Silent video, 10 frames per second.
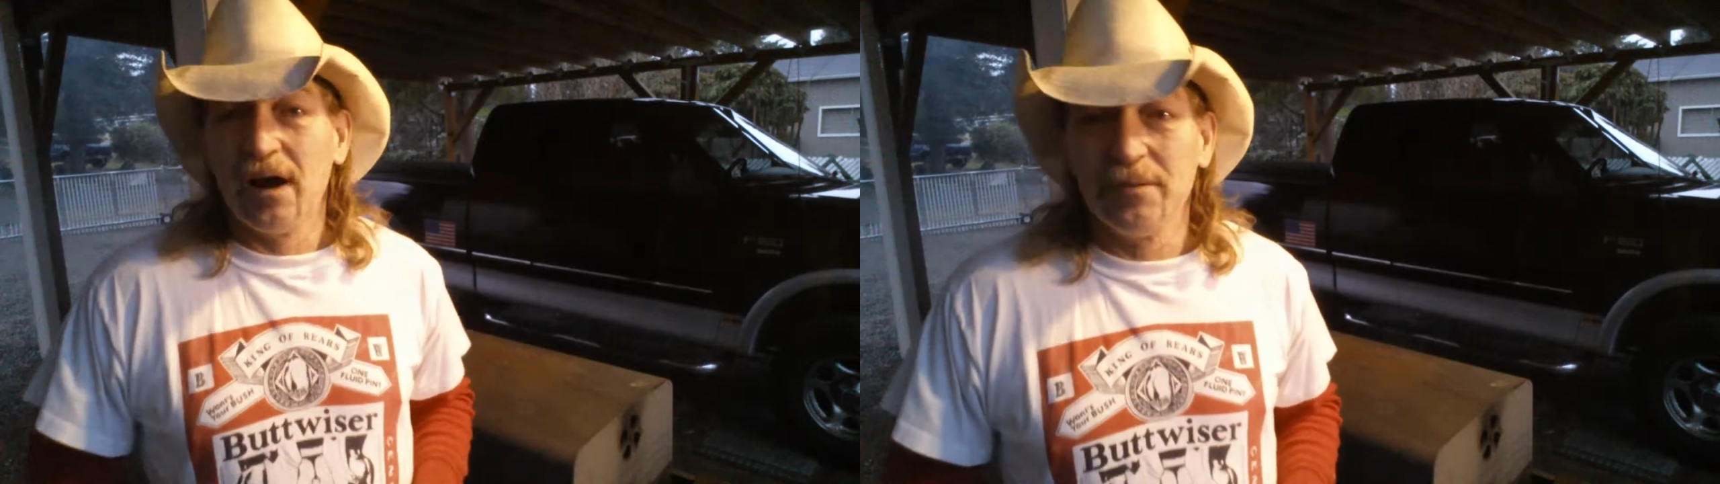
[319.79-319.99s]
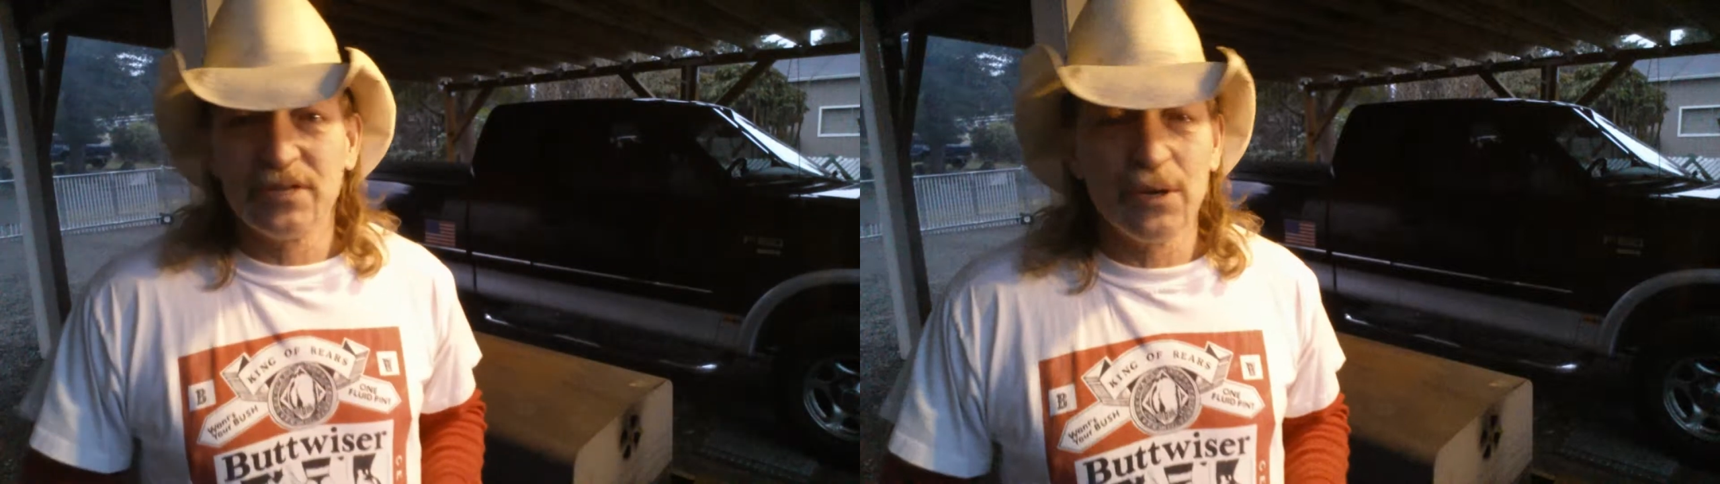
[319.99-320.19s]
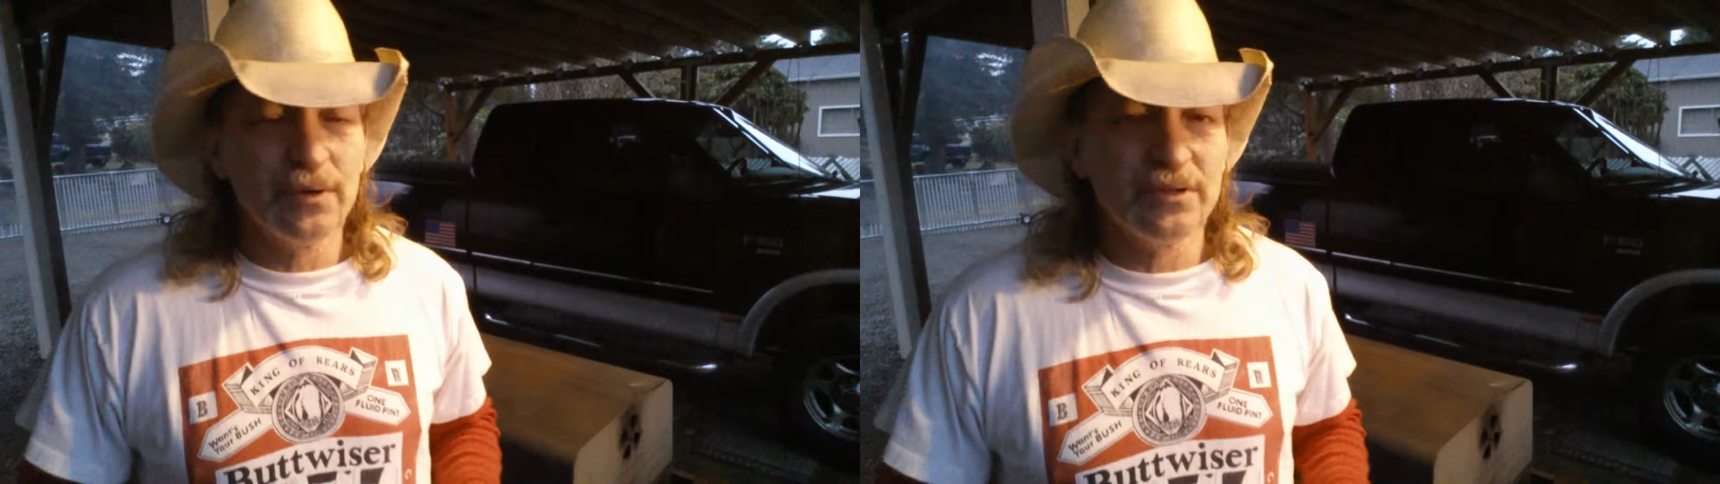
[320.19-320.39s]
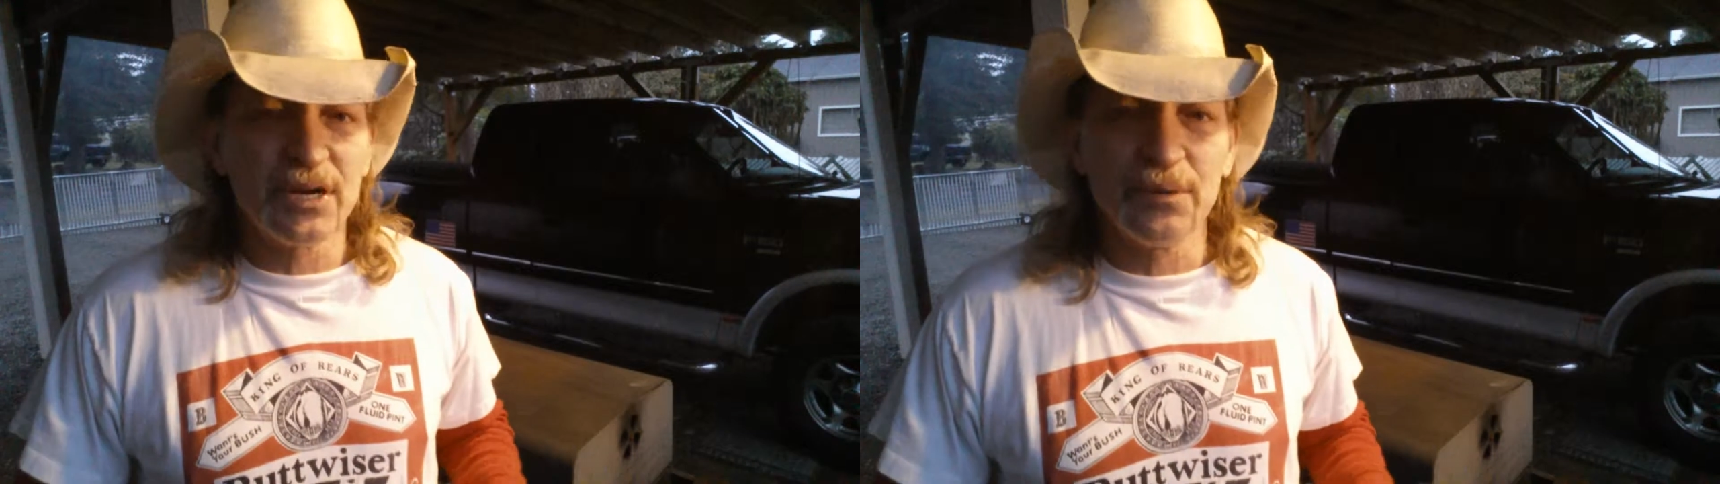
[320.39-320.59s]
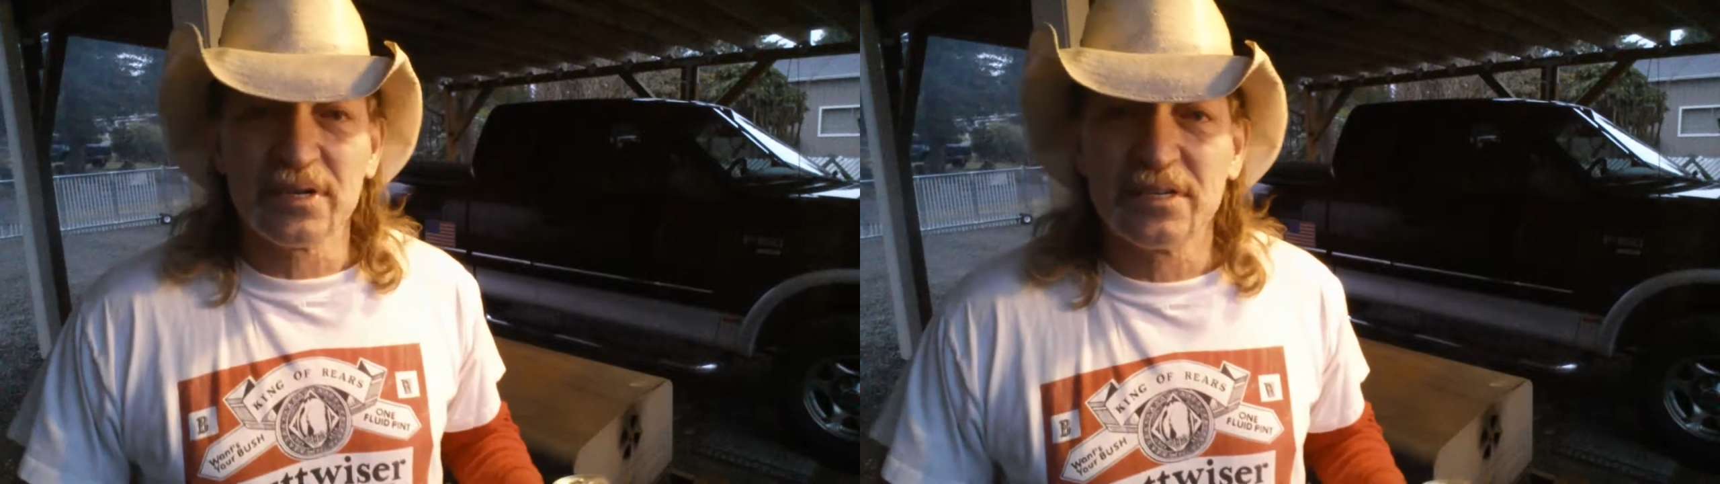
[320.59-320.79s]
She
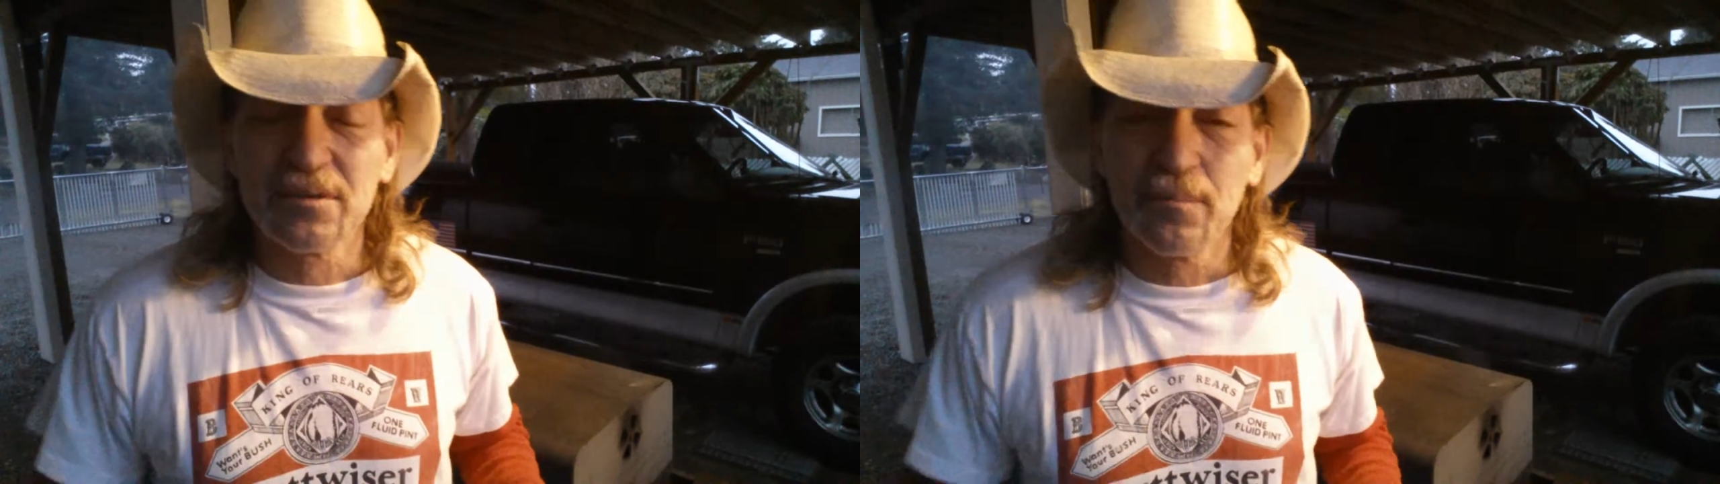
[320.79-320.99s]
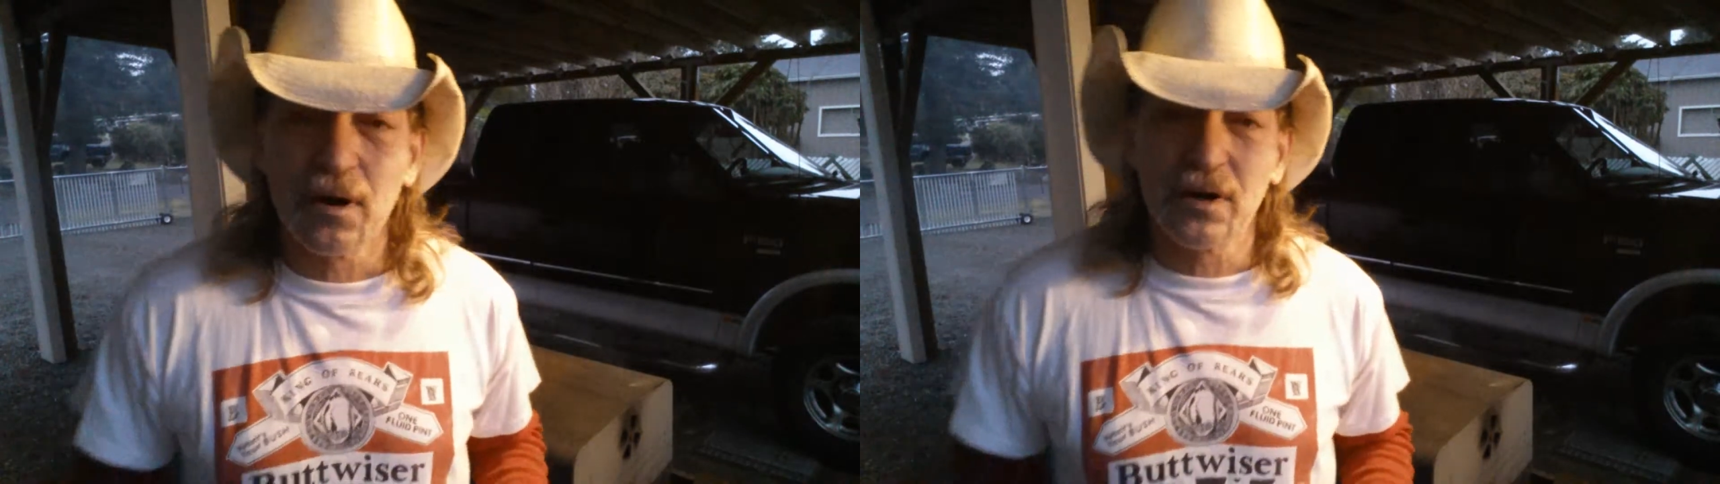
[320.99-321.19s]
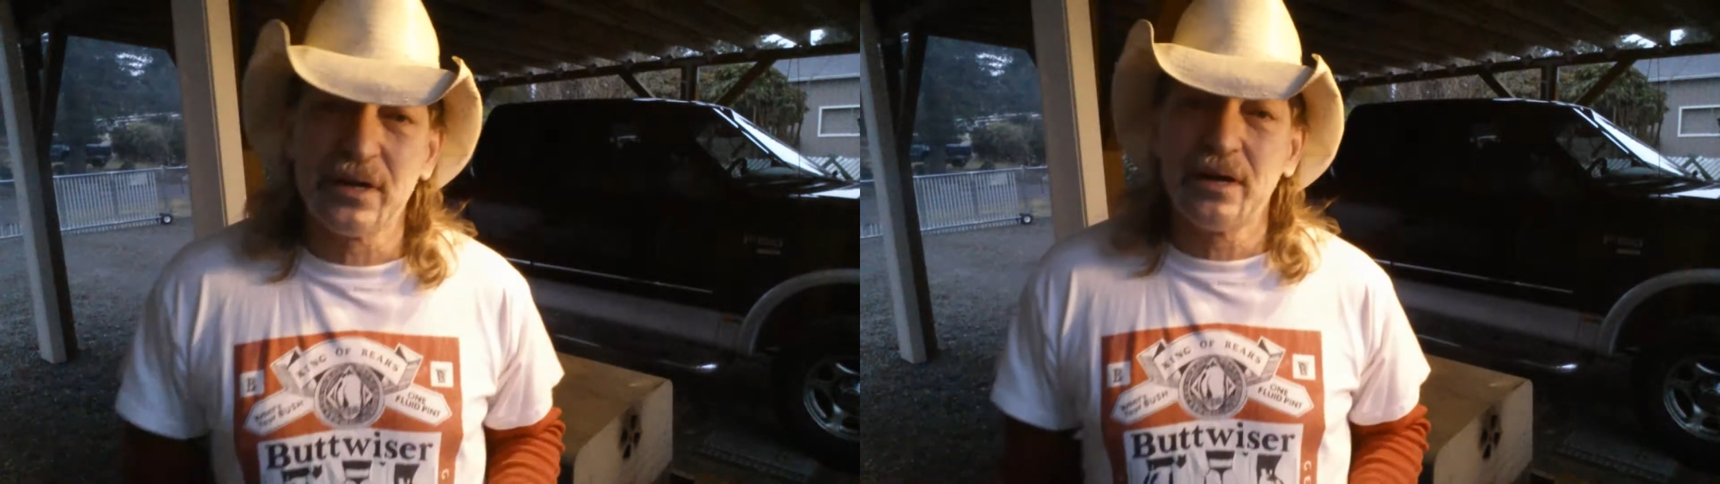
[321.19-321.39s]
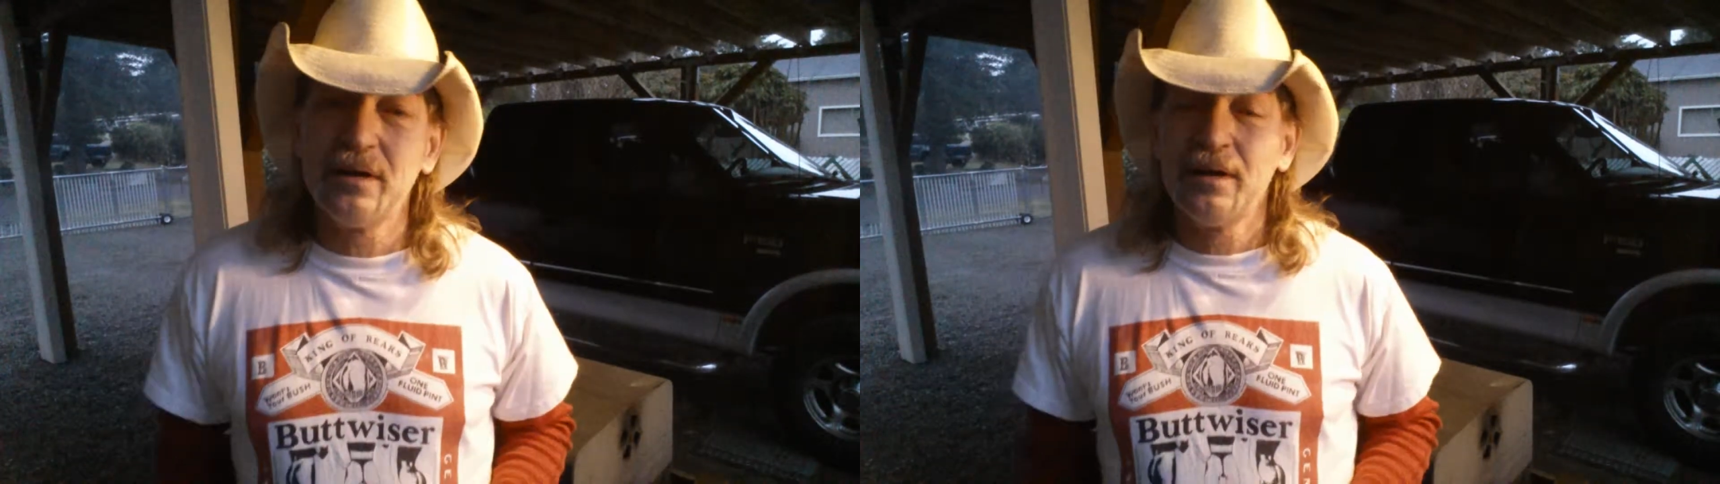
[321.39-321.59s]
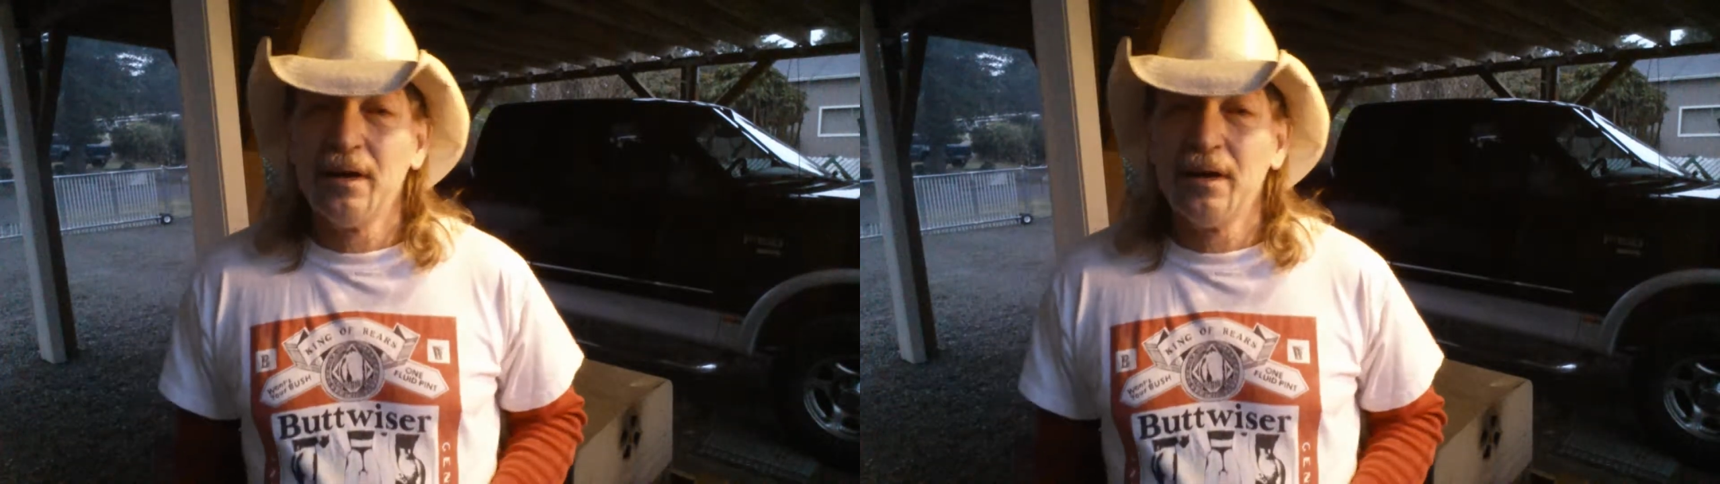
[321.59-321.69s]
was in Somalia.